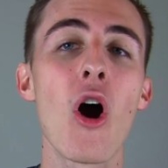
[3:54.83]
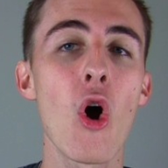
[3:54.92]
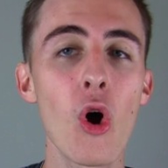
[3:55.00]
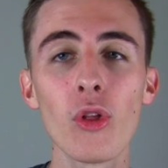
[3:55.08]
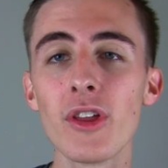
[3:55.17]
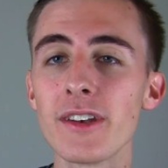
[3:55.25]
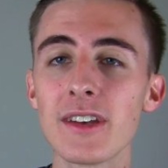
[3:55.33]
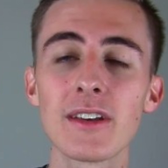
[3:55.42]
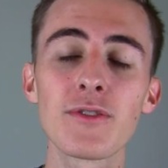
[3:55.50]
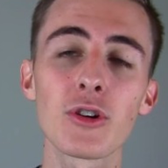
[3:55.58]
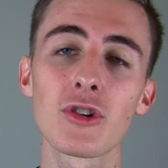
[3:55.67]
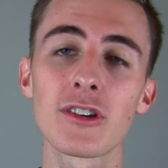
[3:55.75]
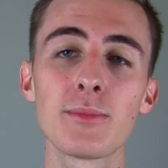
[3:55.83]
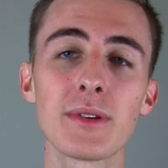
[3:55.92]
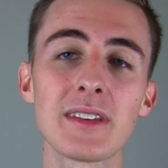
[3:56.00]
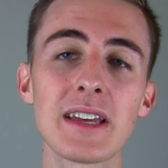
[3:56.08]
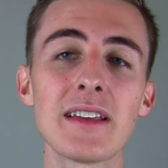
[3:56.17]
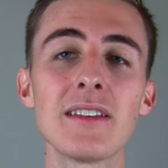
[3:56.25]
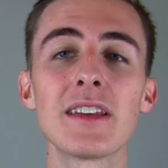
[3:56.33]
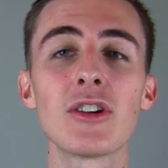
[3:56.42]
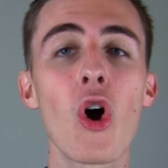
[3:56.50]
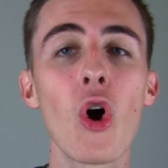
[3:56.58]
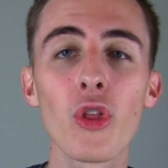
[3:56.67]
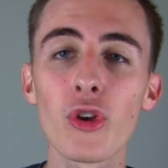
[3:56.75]
all the different Christmases and
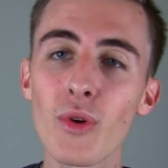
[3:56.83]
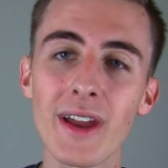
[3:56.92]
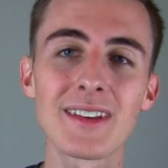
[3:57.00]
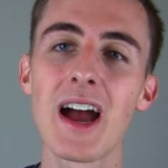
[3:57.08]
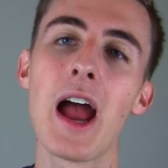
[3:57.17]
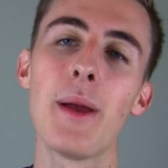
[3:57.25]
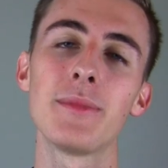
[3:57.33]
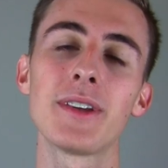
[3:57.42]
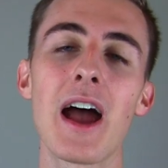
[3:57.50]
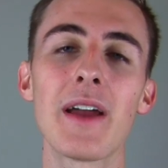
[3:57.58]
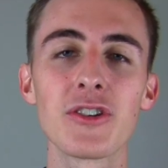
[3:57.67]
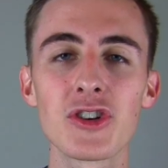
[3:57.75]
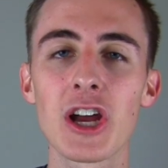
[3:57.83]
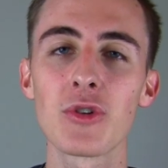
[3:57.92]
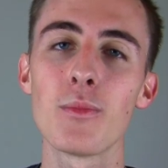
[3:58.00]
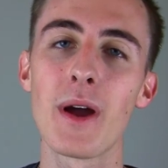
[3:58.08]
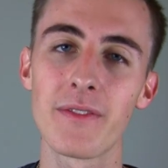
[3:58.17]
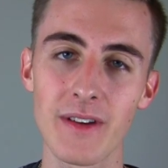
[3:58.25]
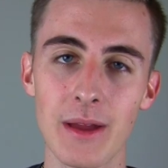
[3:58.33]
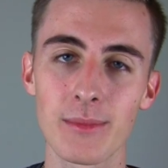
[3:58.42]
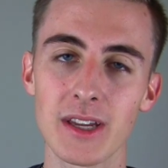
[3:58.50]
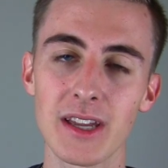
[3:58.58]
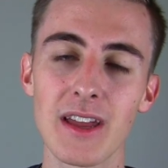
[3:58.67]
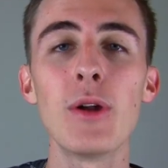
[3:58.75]
all the great times I've shared with my
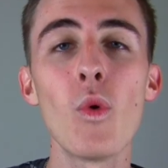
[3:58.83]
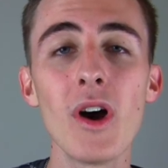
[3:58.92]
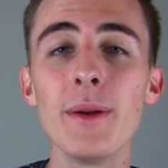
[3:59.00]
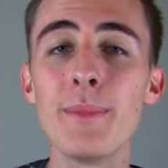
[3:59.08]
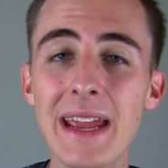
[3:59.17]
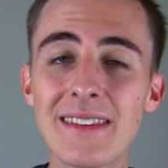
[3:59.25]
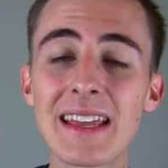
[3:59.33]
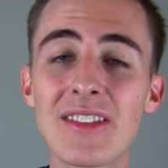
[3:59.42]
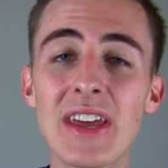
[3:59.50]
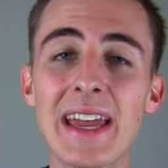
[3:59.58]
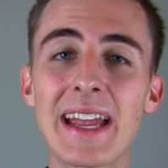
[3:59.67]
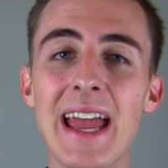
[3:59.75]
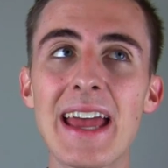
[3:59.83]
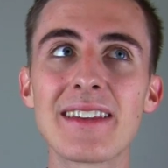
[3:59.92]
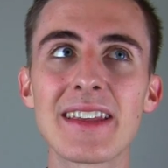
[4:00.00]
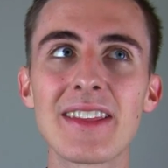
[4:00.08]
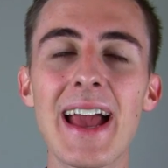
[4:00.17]
family. And one amazing thing is